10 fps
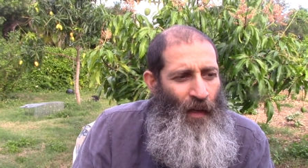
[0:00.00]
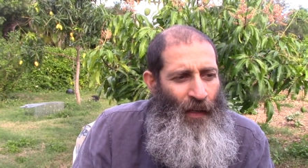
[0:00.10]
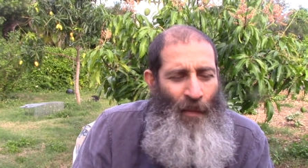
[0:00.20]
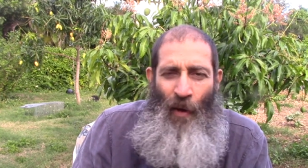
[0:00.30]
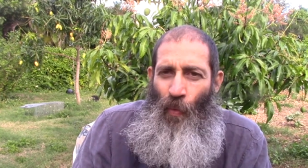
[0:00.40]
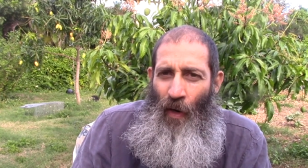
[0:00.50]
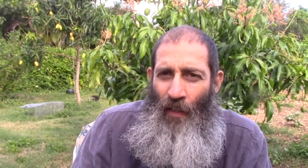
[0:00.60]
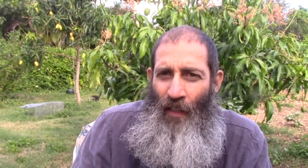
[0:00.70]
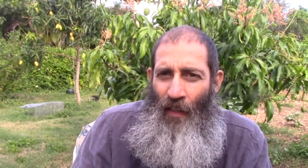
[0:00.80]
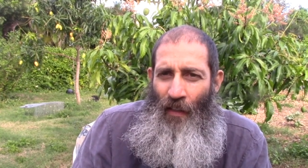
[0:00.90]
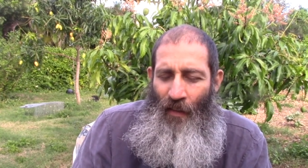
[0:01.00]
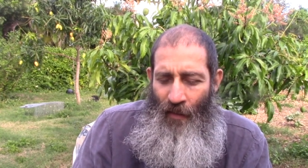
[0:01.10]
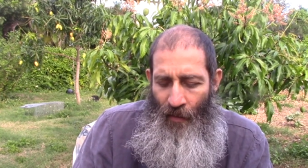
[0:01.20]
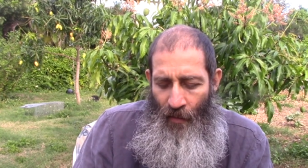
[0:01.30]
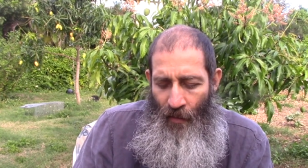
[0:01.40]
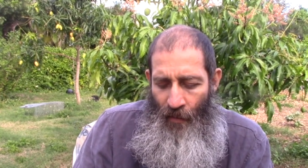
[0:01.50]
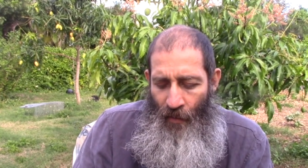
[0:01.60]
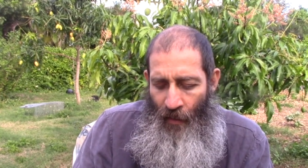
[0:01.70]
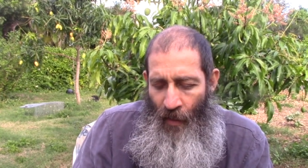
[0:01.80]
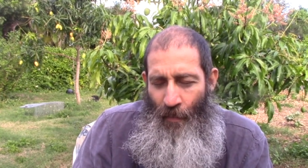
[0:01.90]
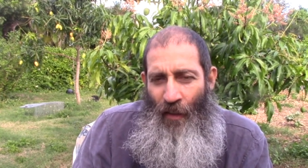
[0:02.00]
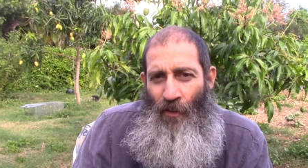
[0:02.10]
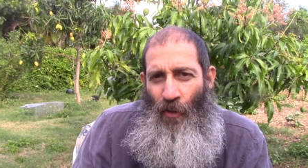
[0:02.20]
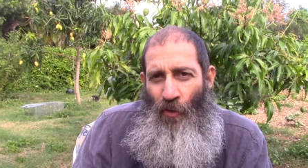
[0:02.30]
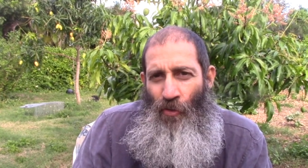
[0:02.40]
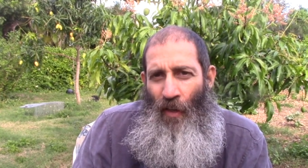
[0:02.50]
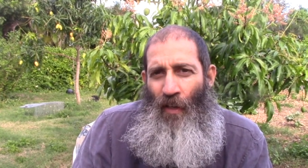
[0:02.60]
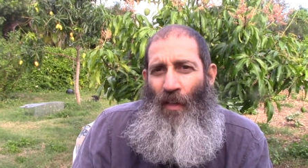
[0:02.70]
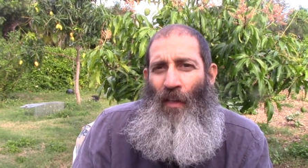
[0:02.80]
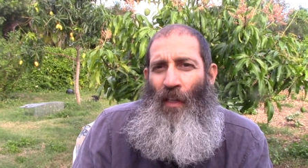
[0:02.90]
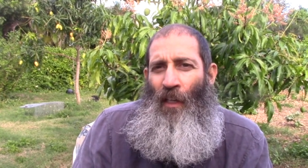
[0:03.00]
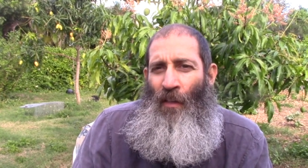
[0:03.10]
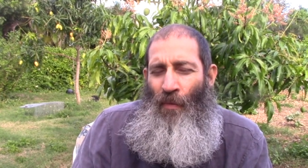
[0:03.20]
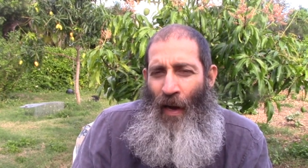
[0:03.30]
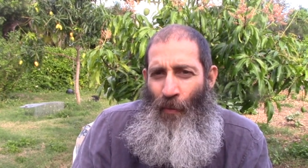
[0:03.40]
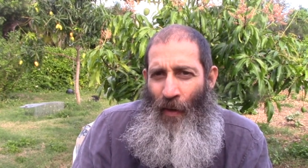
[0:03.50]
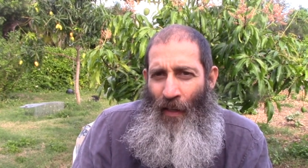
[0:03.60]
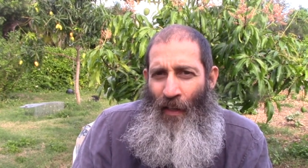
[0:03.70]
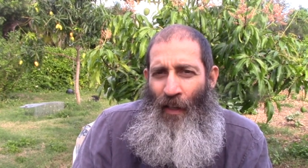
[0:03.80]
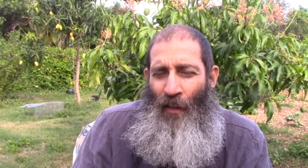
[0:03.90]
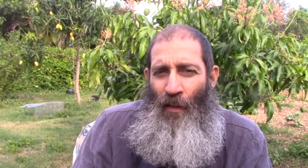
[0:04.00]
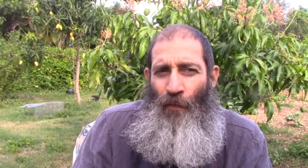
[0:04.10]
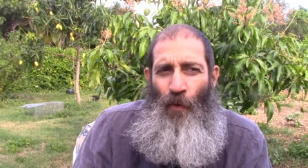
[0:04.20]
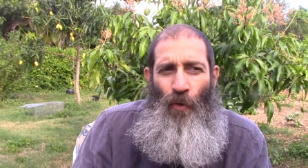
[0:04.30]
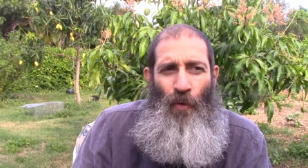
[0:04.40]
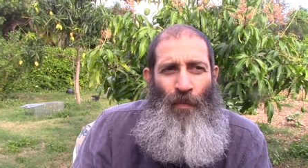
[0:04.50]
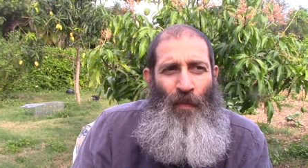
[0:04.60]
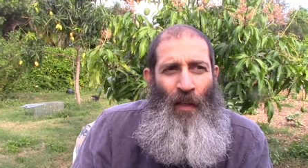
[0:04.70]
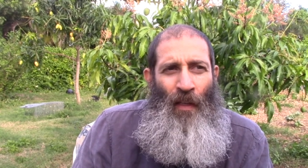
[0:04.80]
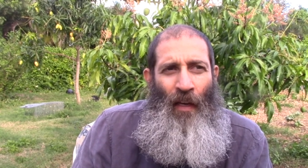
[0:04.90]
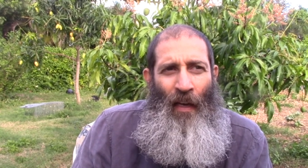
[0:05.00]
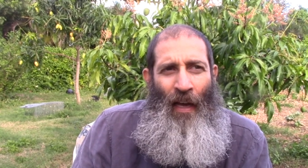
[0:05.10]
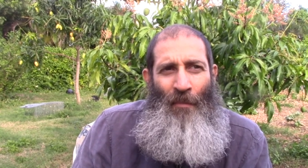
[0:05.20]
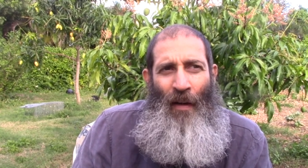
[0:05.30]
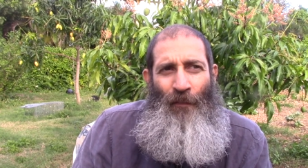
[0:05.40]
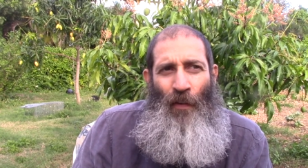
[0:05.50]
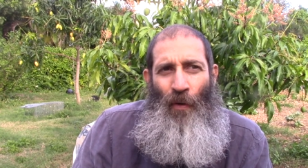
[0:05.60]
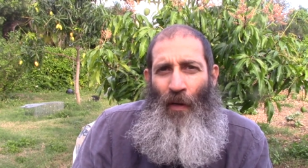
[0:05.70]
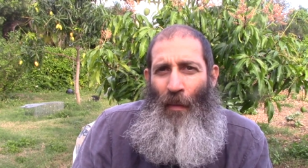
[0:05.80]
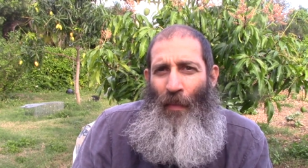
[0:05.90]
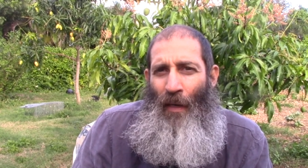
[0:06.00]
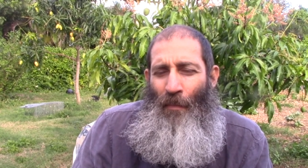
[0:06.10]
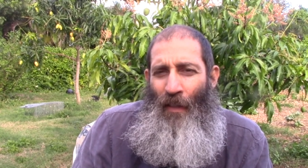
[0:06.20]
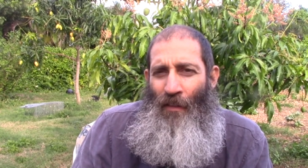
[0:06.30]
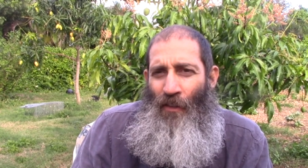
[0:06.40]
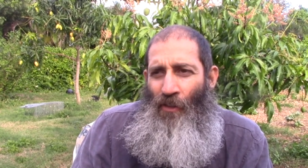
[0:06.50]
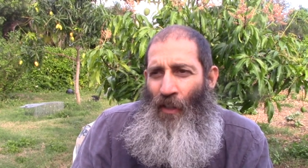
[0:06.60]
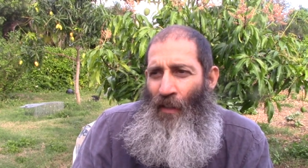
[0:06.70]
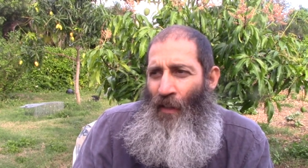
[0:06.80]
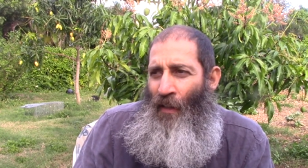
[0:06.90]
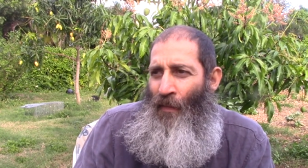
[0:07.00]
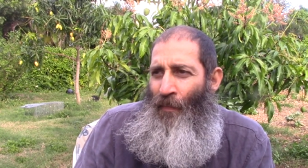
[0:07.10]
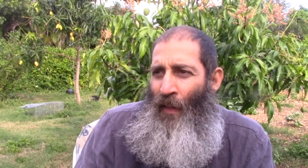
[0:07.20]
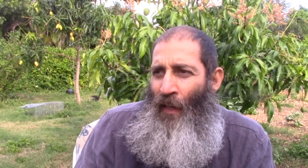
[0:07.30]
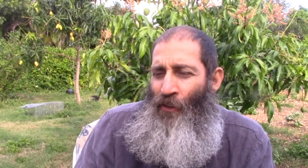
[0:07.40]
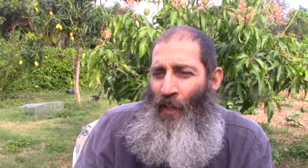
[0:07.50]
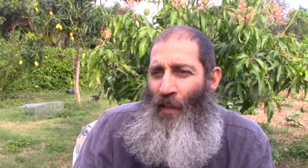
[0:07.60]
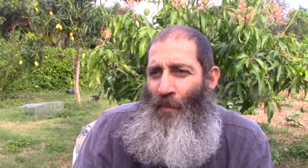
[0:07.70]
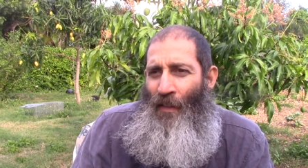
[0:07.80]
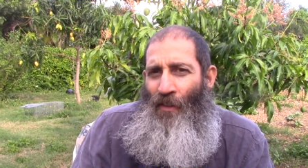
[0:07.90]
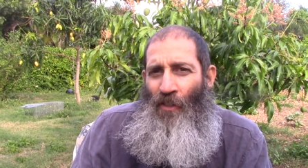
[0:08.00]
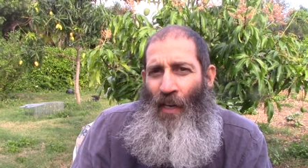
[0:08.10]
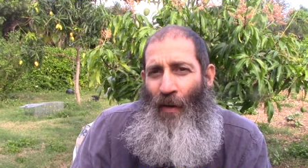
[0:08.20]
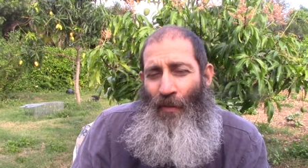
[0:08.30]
I get my work done. Take care of my children. Eat the right way. Eat healthy food. And I had my phone and I made a message and uh, I'll share the message now.